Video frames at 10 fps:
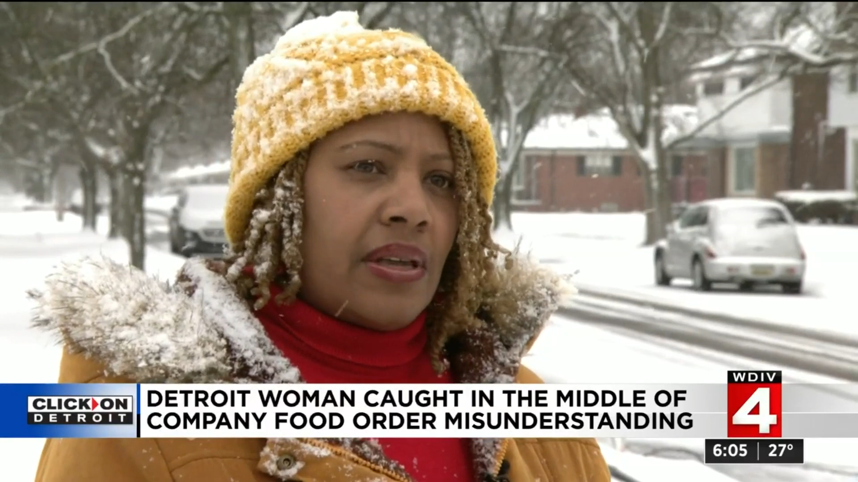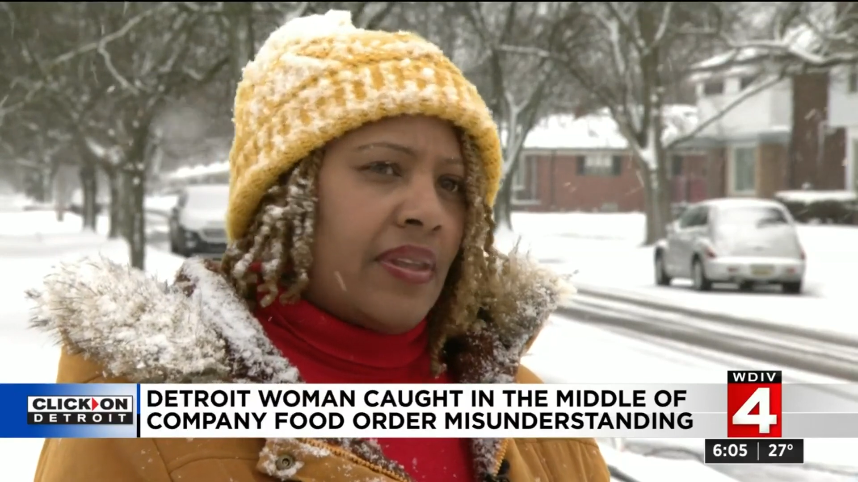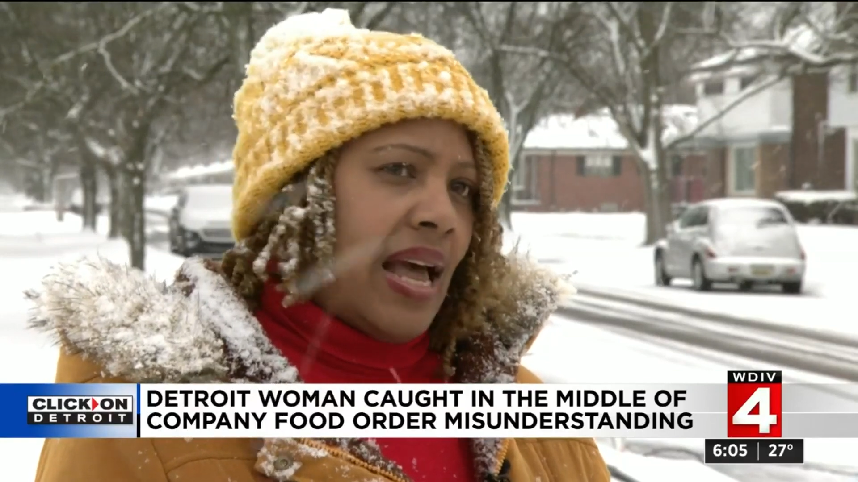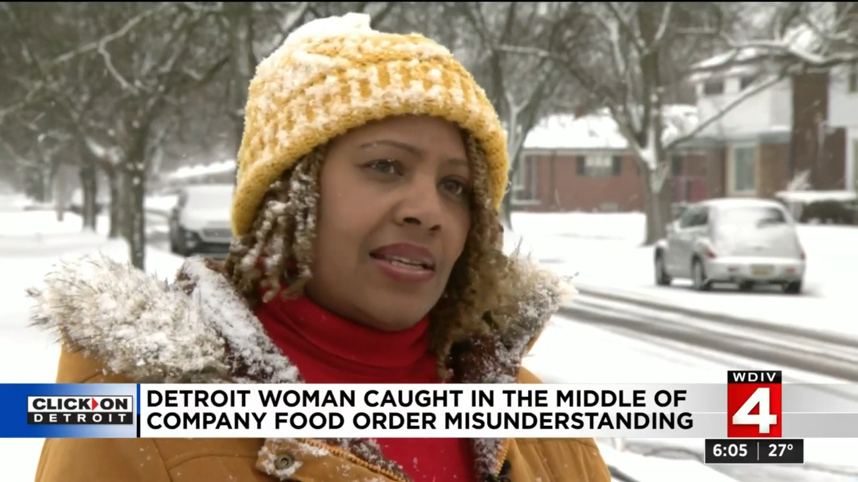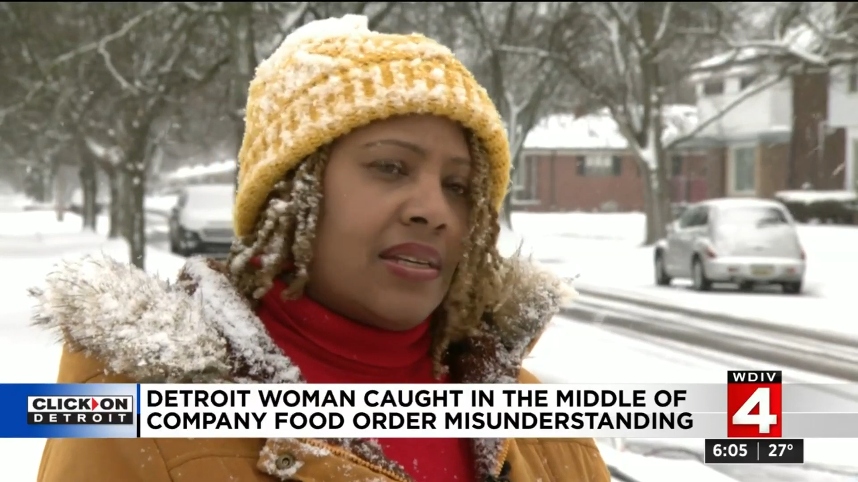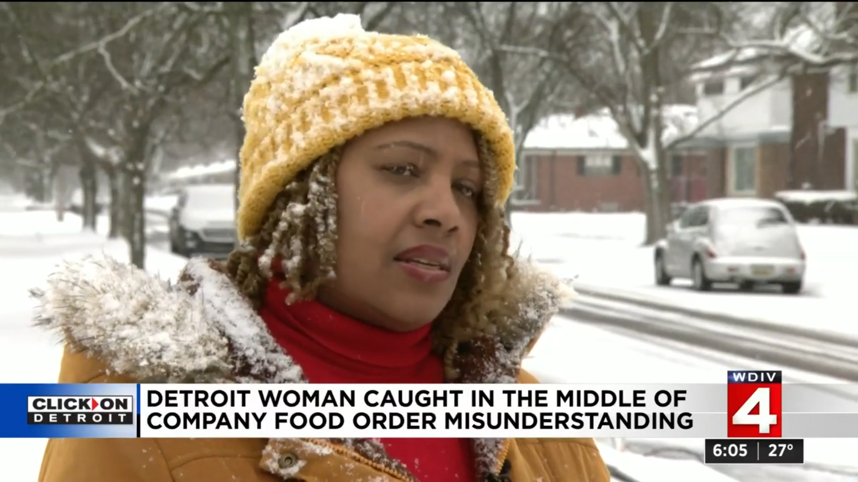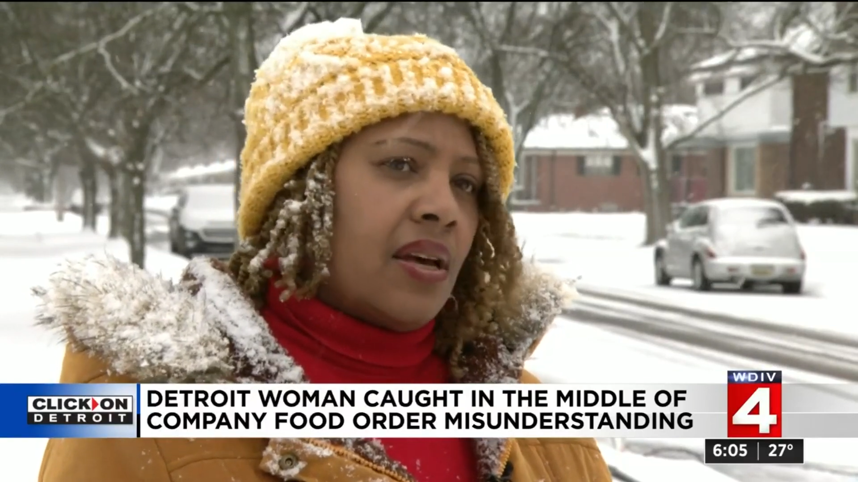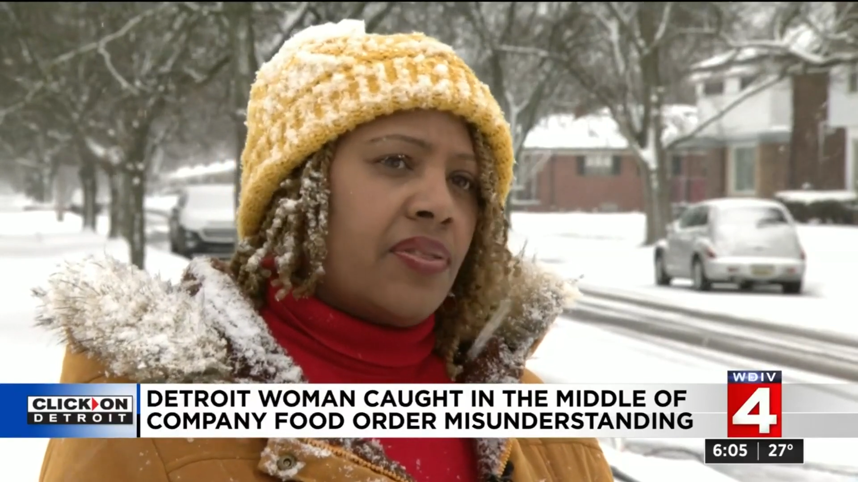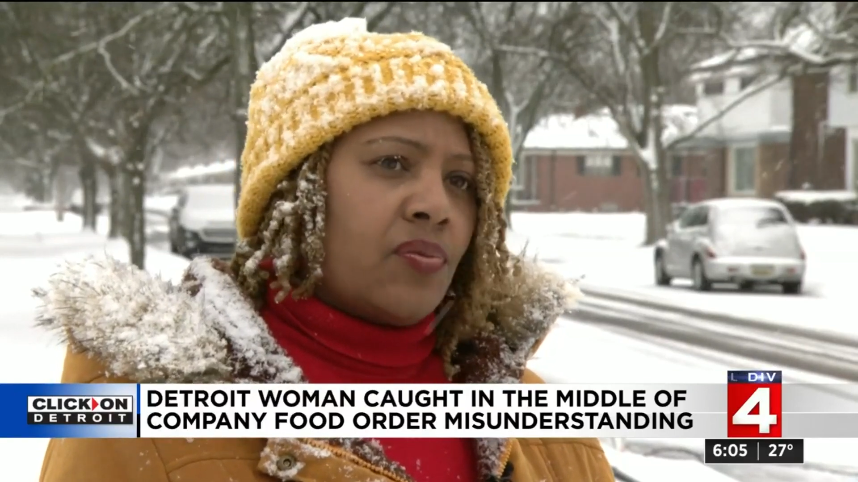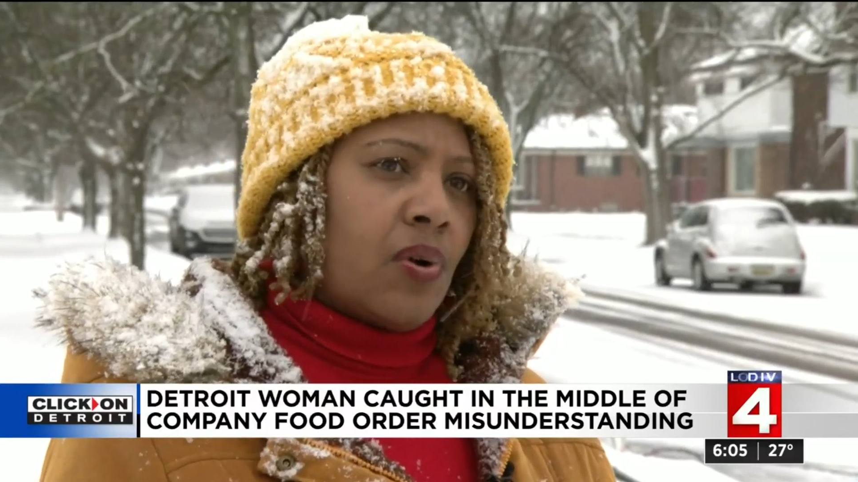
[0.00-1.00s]
that I did
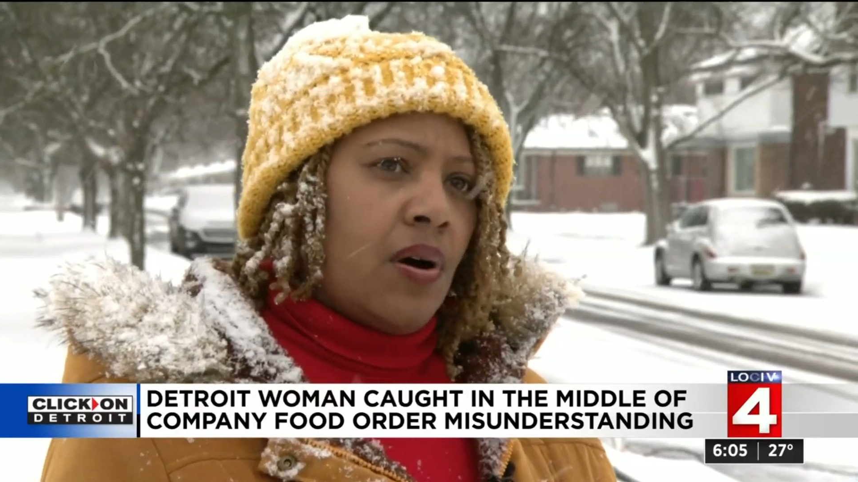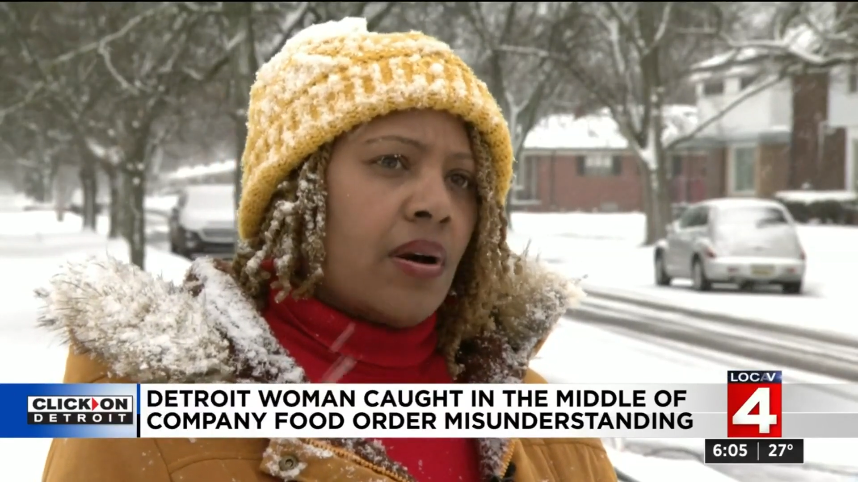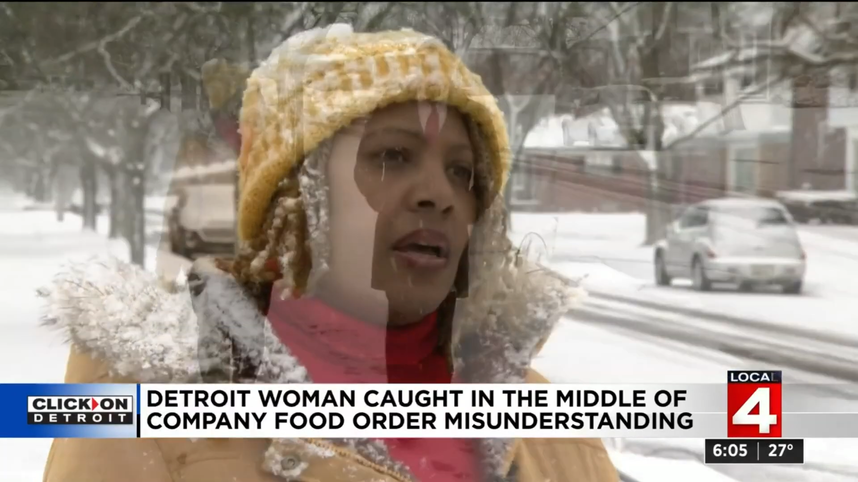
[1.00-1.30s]
nothing wrong.